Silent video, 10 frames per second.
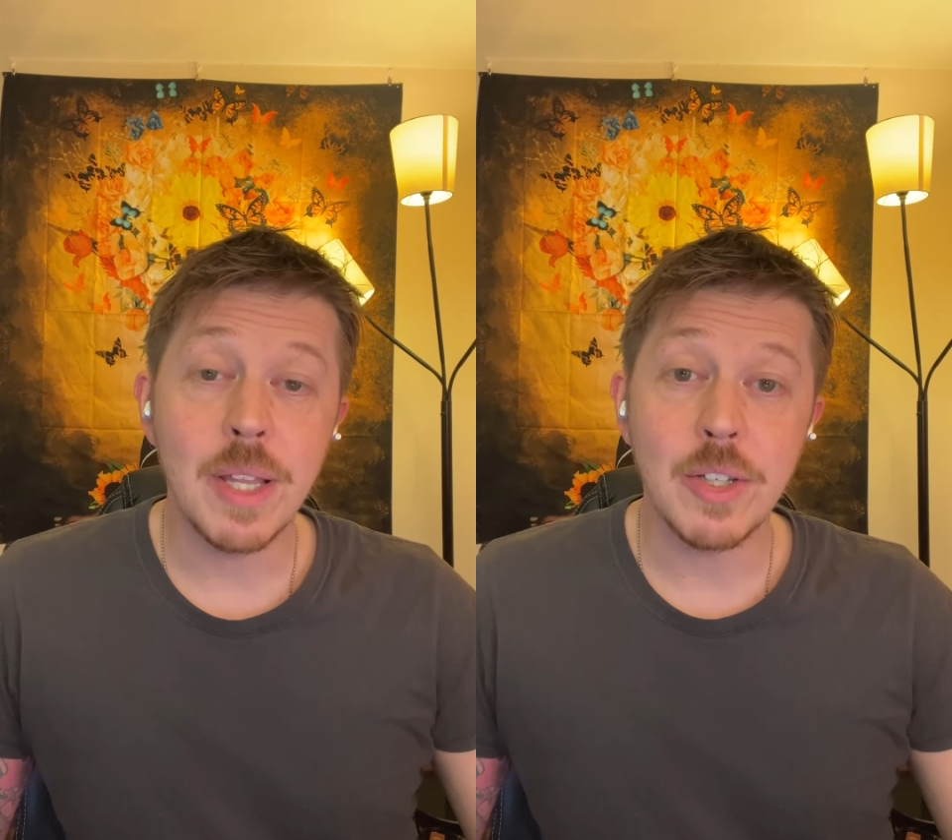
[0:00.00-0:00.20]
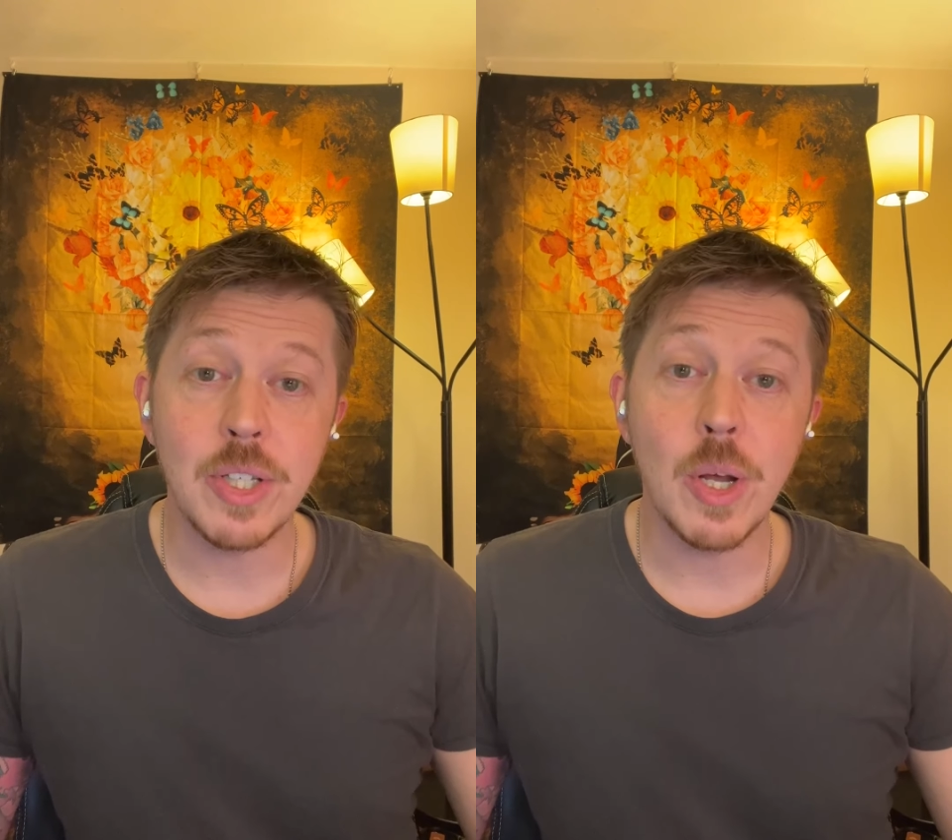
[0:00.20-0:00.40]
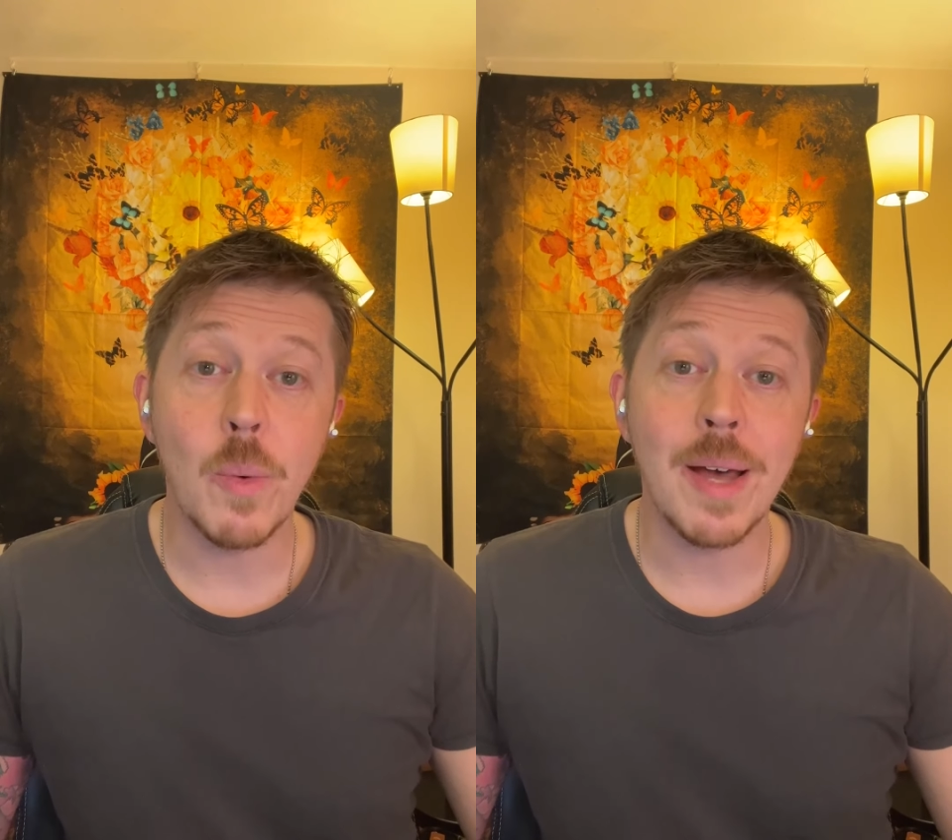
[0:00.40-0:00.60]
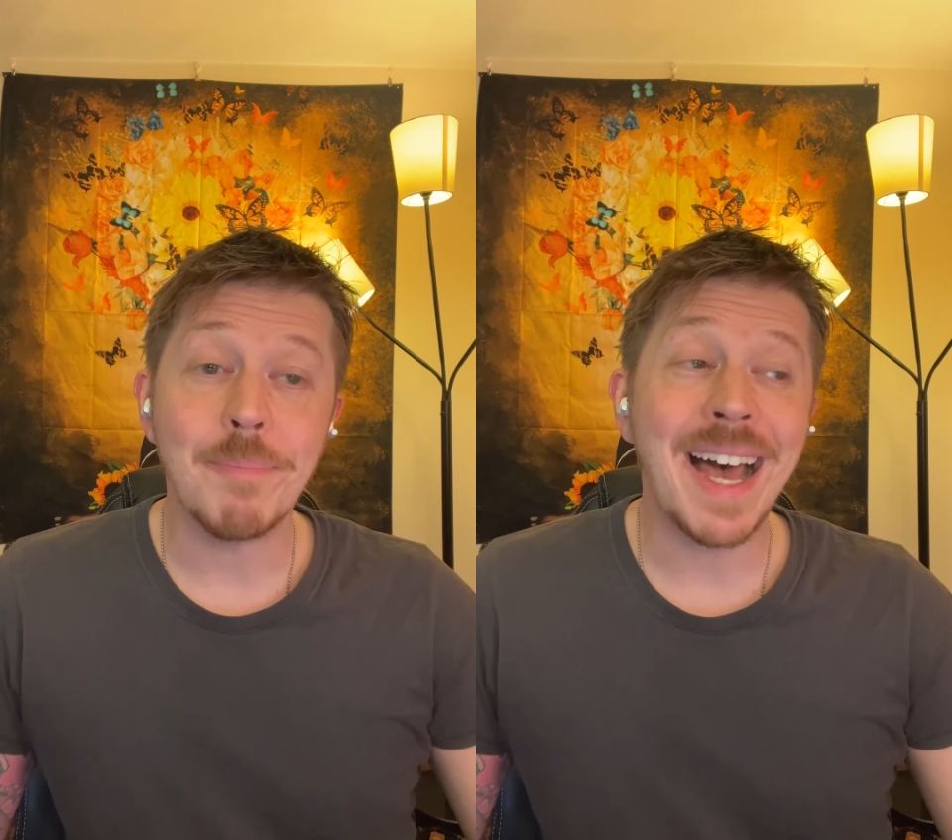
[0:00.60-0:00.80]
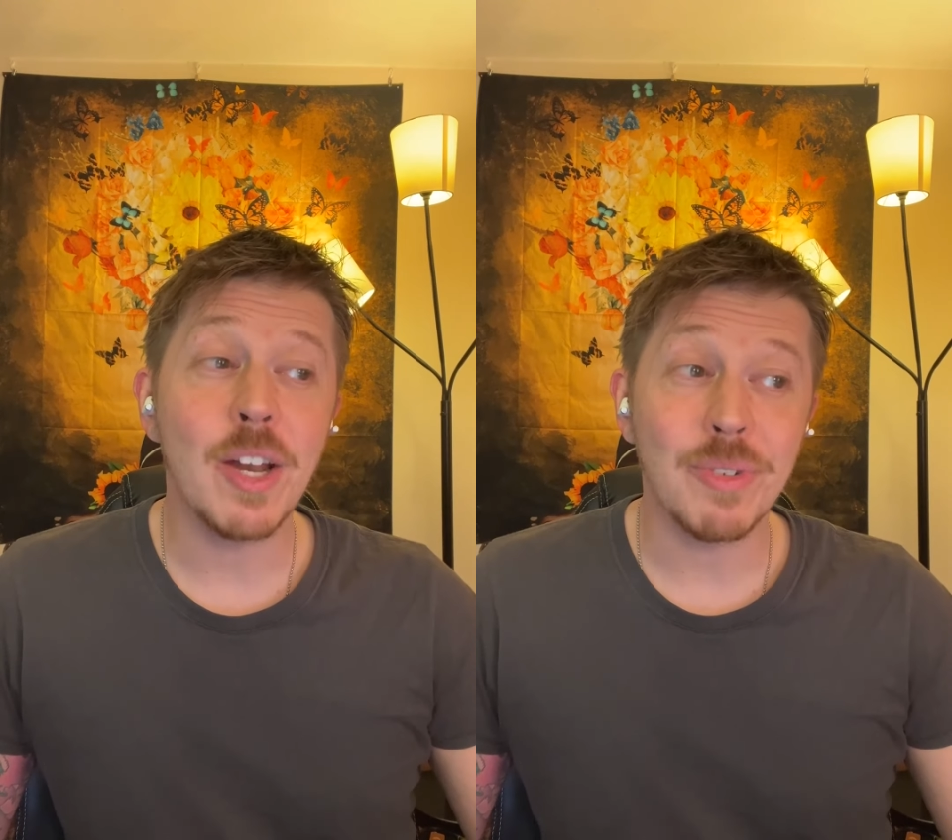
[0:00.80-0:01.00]
you know what,
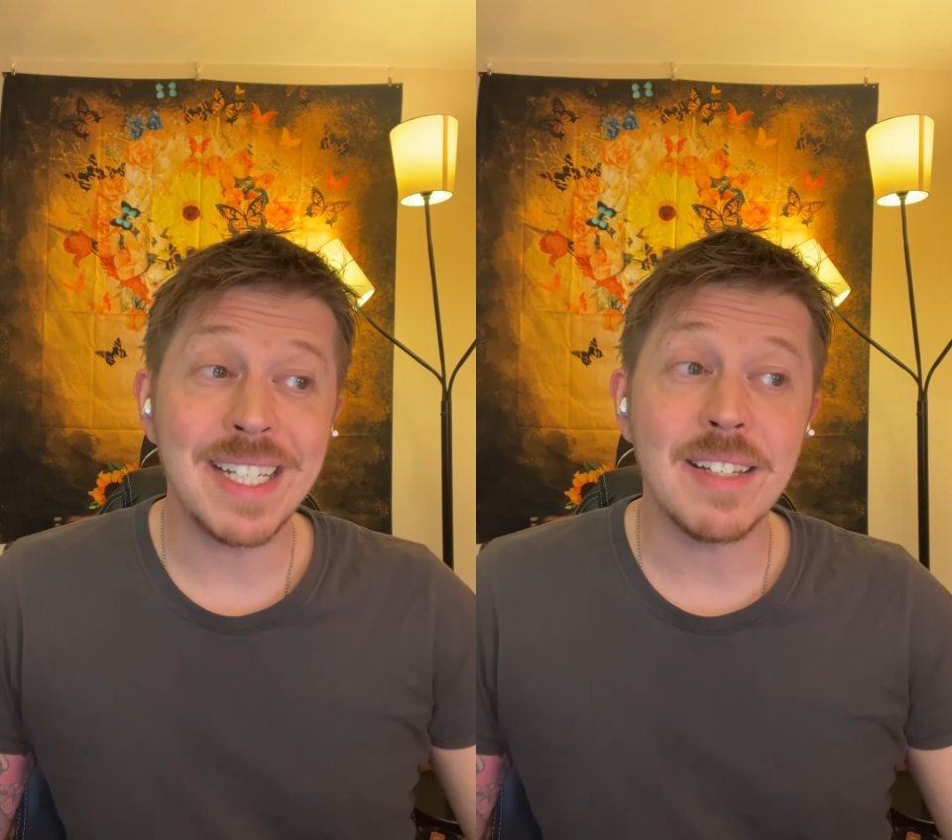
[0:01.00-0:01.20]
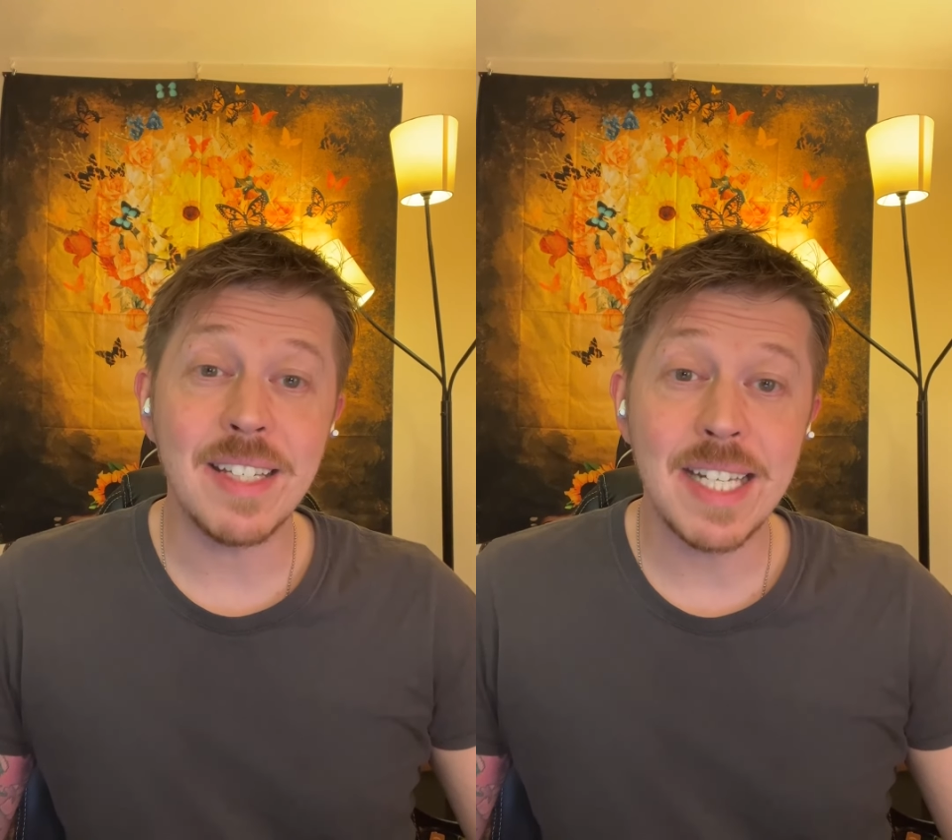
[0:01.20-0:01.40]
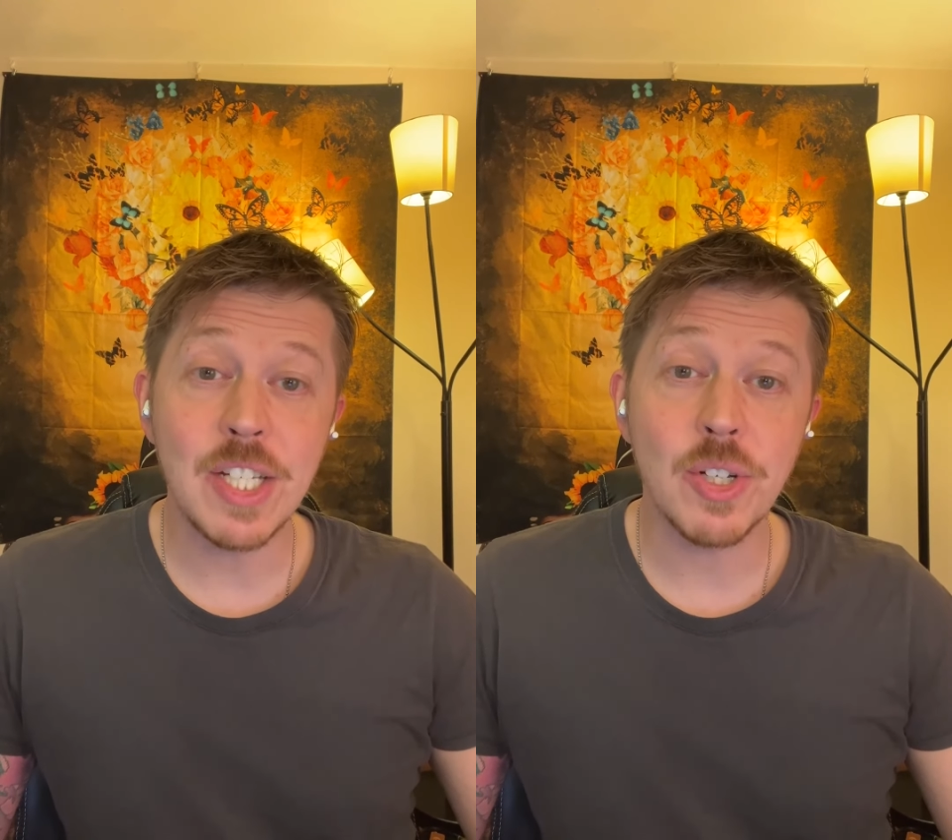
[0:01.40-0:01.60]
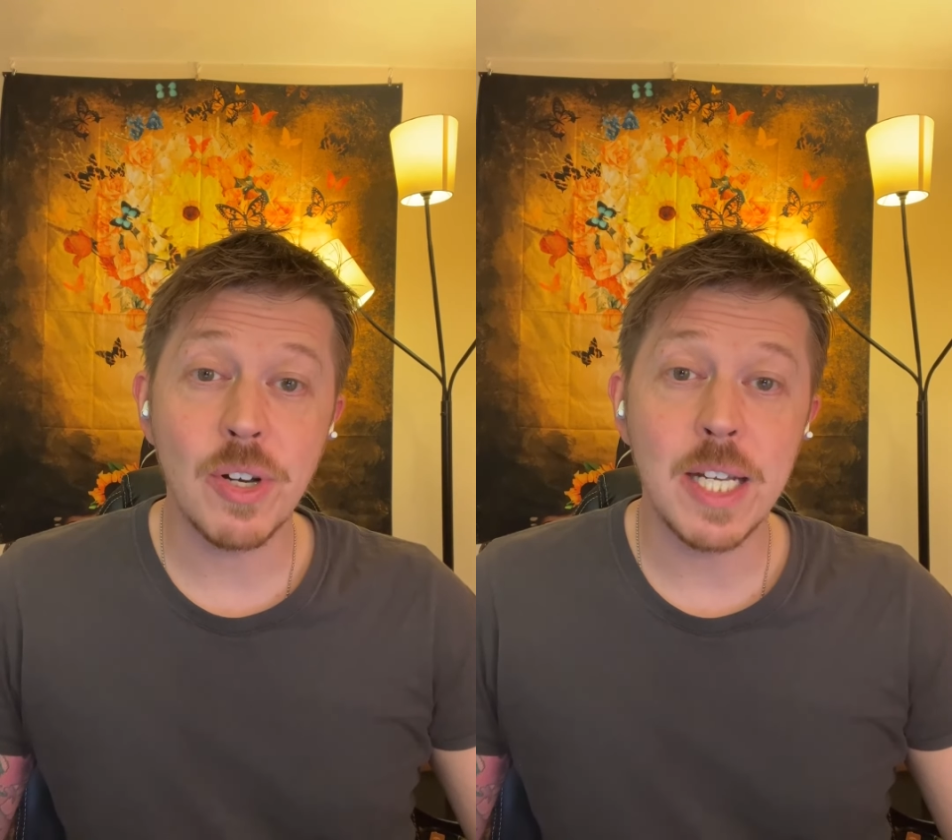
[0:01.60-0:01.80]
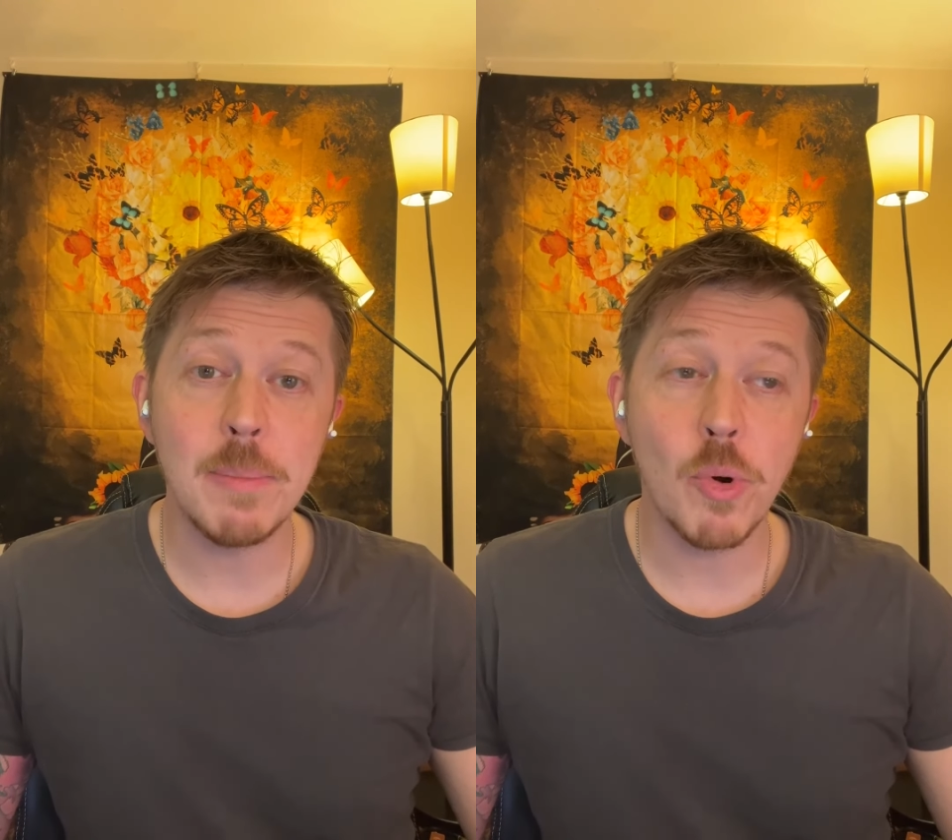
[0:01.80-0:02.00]
I don't need to teach here
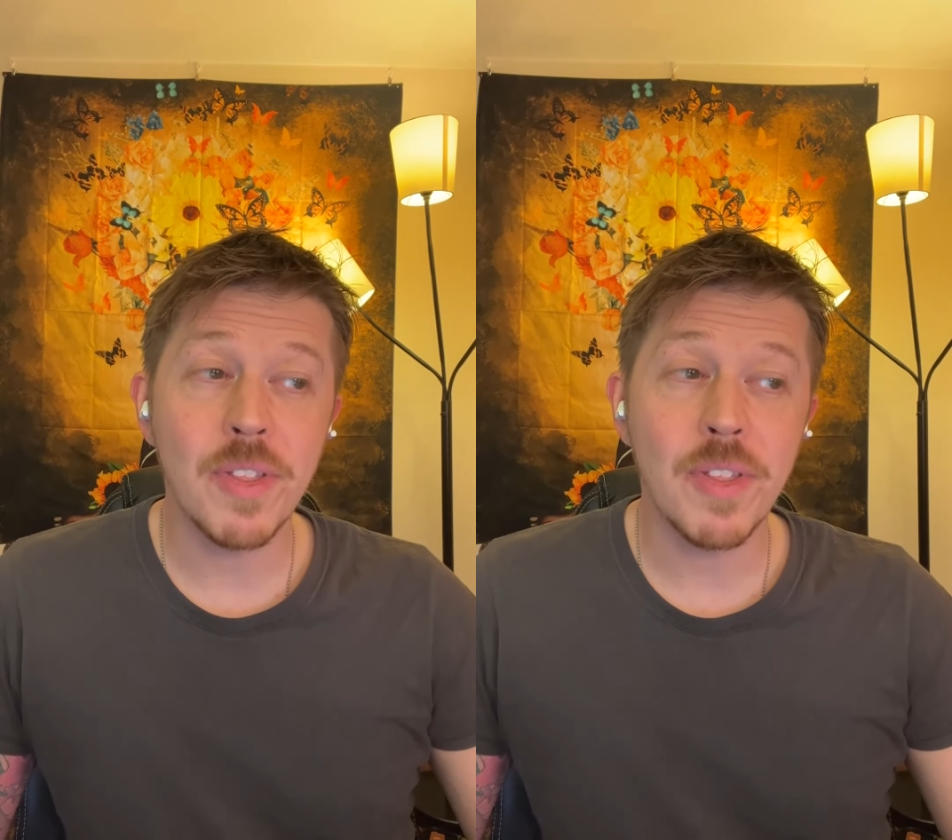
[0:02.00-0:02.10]
anymore.